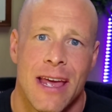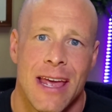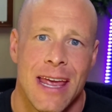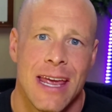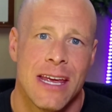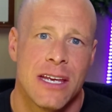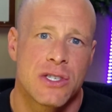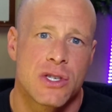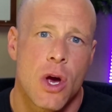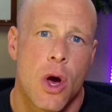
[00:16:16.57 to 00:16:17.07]

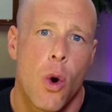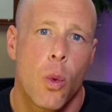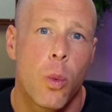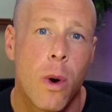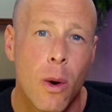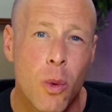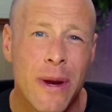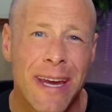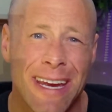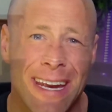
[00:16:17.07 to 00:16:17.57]
is
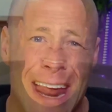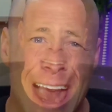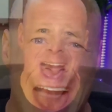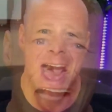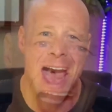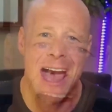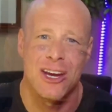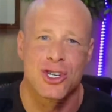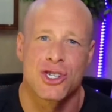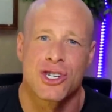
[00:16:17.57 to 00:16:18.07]
what we can
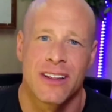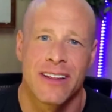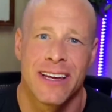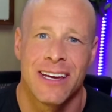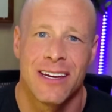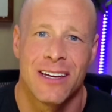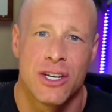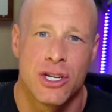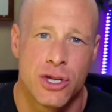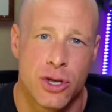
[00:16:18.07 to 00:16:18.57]

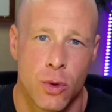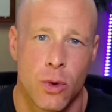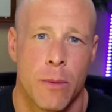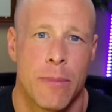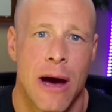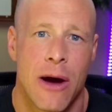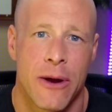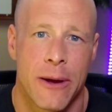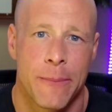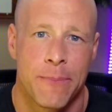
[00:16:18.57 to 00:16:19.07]
actually do
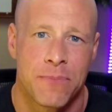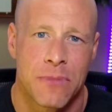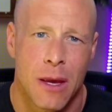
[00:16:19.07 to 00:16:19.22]
about it.